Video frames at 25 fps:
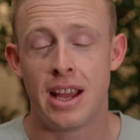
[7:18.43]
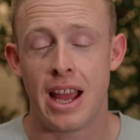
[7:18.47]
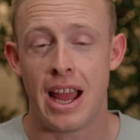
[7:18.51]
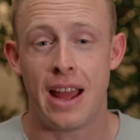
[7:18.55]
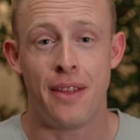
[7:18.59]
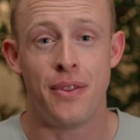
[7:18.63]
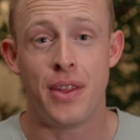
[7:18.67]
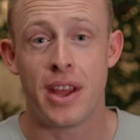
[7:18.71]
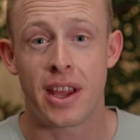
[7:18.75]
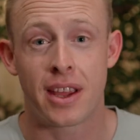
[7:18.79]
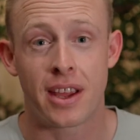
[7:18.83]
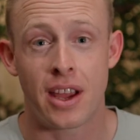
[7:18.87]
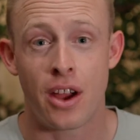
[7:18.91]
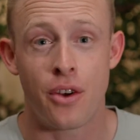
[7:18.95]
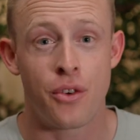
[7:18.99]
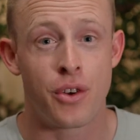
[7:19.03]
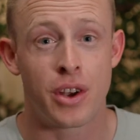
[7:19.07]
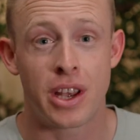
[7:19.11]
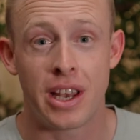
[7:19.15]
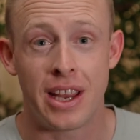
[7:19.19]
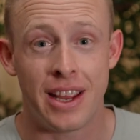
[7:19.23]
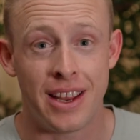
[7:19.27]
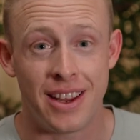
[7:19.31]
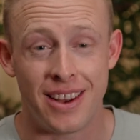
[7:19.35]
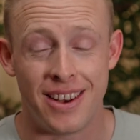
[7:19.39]
And there are
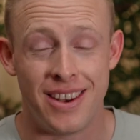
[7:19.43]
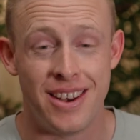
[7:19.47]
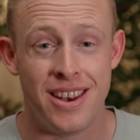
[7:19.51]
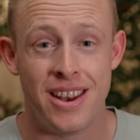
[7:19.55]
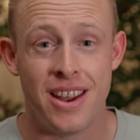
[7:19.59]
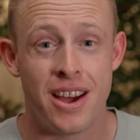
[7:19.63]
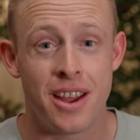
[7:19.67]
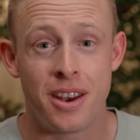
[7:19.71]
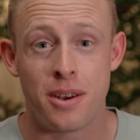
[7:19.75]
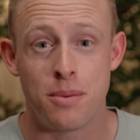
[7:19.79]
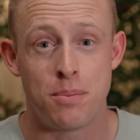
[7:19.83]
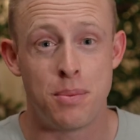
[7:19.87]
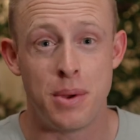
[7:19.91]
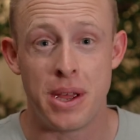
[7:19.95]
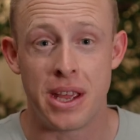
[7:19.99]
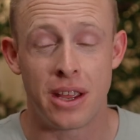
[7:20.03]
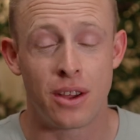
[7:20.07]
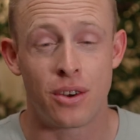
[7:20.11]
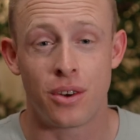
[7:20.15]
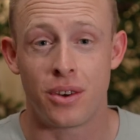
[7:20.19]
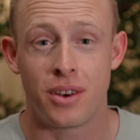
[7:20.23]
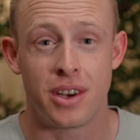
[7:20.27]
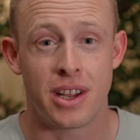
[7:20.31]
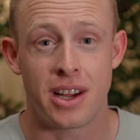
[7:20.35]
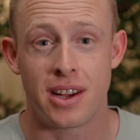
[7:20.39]
currently none
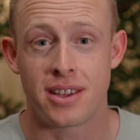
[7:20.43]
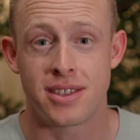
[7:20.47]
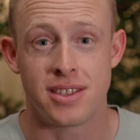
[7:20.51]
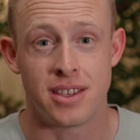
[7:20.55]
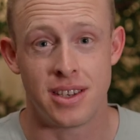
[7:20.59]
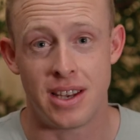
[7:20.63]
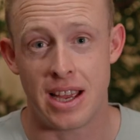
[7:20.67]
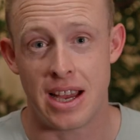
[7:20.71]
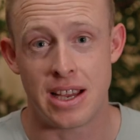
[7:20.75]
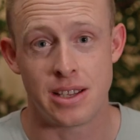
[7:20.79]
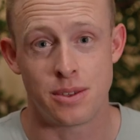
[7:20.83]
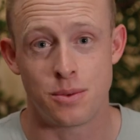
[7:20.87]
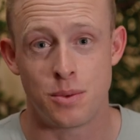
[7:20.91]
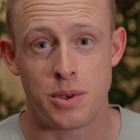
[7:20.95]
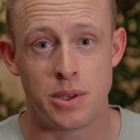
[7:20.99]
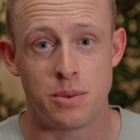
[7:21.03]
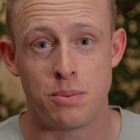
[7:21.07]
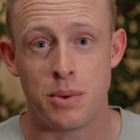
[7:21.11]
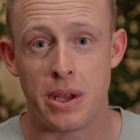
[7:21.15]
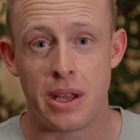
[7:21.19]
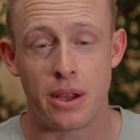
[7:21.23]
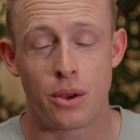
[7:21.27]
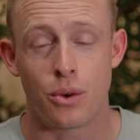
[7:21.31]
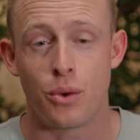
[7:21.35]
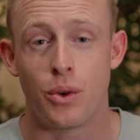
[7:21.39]
being conducted as we
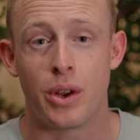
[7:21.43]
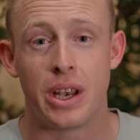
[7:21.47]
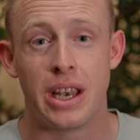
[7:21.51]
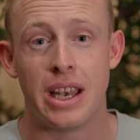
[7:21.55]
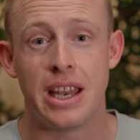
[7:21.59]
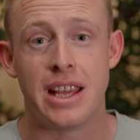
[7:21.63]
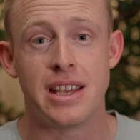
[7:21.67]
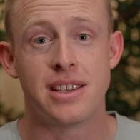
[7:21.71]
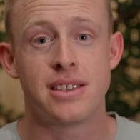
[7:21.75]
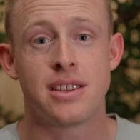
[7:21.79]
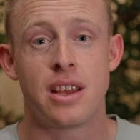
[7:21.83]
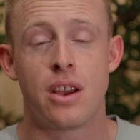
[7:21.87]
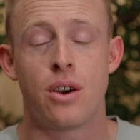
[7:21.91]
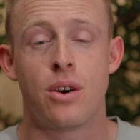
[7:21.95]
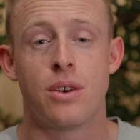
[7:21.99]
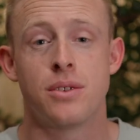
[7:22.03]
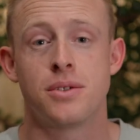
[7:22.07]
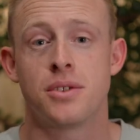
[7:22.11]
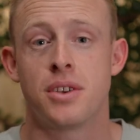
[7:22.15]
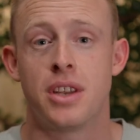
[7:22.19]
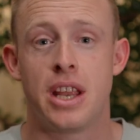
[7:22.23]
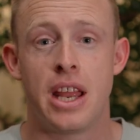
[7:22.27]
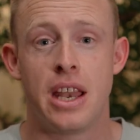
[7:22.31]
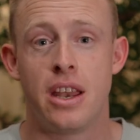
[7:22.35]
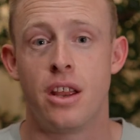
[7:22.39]
speak, or at least they
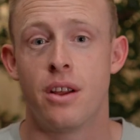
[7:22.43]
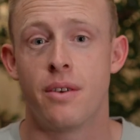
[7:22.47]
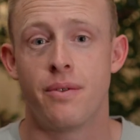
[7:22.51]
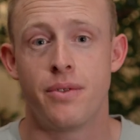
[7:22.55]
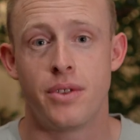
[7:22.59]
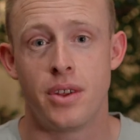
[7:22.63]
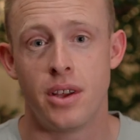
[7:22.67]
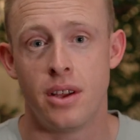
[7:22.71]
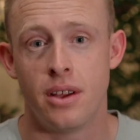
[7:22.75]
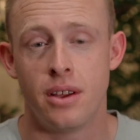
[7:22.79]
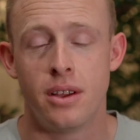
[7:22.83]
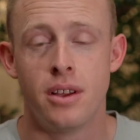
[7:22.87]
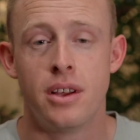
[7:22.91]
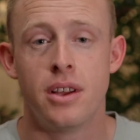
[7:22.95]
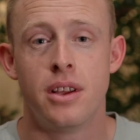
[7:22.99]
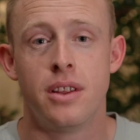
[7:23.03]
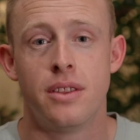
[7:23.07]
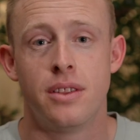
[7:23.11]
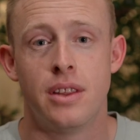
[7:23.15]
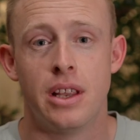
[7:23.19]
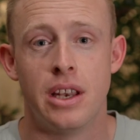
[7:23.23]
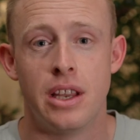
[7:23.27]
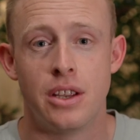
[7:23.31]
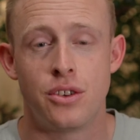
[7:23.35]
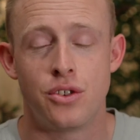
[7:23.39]
aren't on any of the
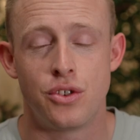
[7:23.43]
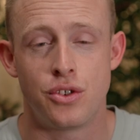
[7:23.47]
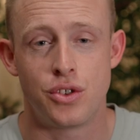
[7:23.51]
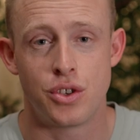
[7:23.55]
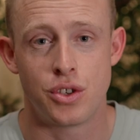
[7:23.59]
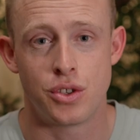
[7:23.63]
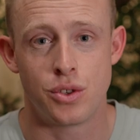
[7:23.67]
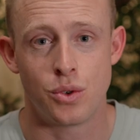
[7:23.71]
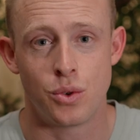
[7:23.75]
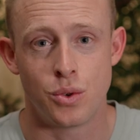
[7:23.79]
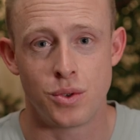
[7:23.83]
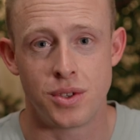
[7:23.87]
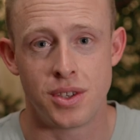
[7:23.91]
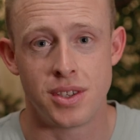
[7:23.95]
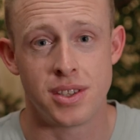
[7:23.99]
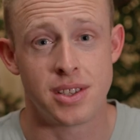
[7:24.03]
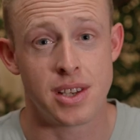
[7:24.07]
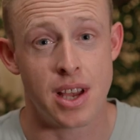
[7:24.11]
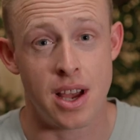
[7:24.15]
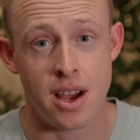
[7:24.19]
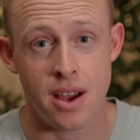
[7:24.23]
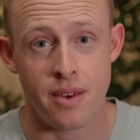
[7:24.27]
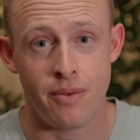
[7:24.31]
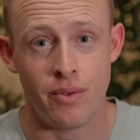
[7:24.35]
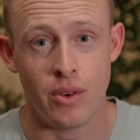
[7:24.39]
literature sources
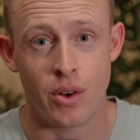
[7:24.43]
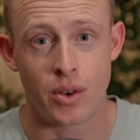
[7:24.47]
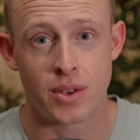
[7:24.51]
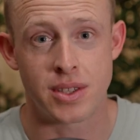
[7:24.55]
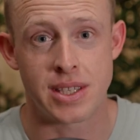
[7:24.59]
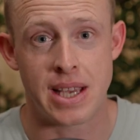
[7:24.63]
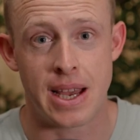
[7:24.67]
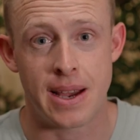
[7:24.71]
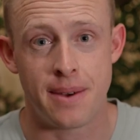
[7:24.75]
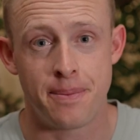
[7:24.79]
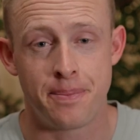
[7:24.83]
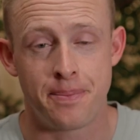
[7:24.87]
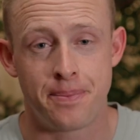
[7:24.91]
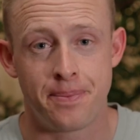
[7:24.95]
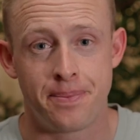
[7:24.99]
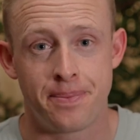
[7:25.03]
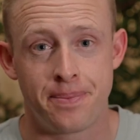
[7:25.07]
I've looked at.